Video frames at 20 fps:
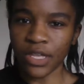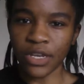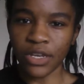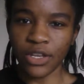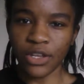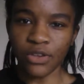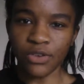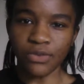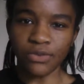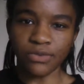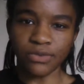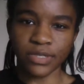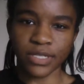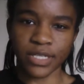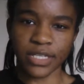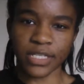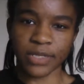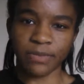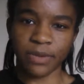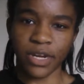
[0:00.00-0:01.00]
then use
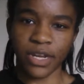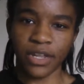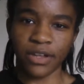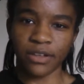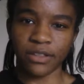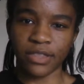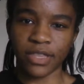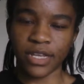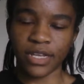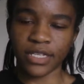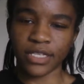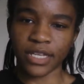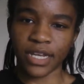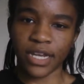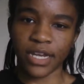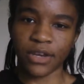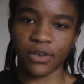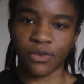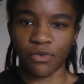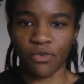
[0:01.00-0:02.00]
this money on things
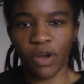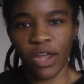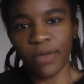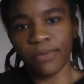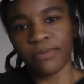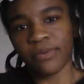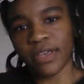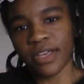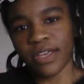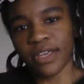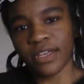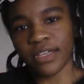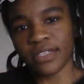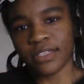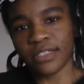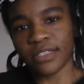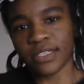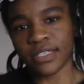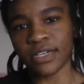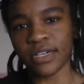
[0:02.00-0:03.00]
like
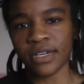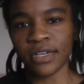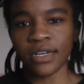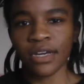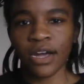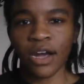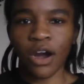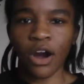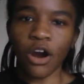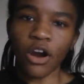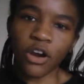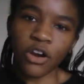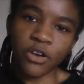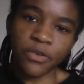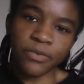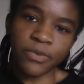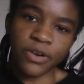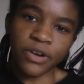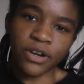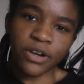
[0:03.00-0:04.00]
weapons,
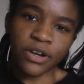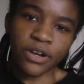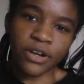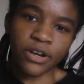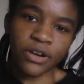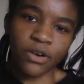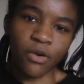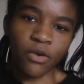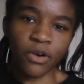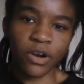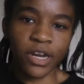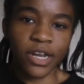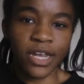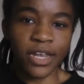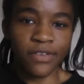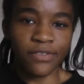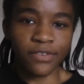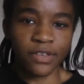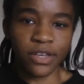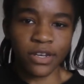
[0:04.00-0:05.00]
armor, or
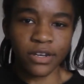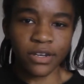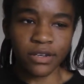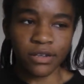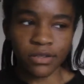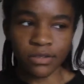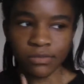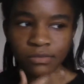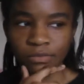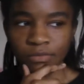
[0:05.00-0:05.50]
even